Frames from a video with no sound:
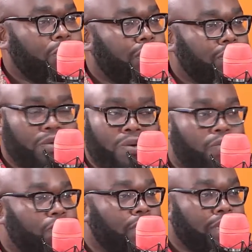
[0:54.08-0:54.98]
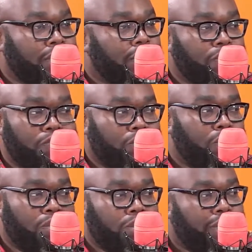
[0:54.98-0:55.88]
one. So fantastic if
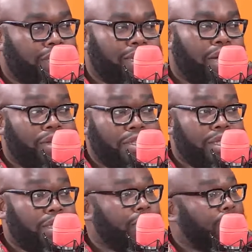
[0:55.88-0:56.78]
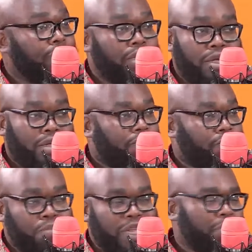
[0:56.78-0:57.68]
you're on that Karen side. Yeah.
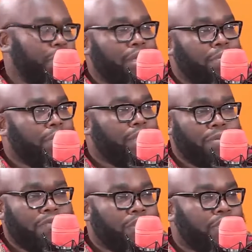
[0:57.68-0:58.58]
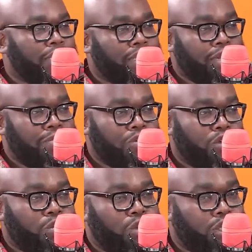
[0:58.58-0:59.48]
Play, pay, pay them a visit, and then make
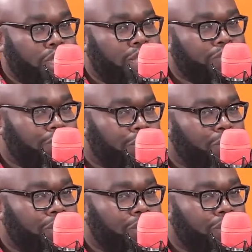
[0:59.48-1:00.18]
sure you watch Cars with Big Boy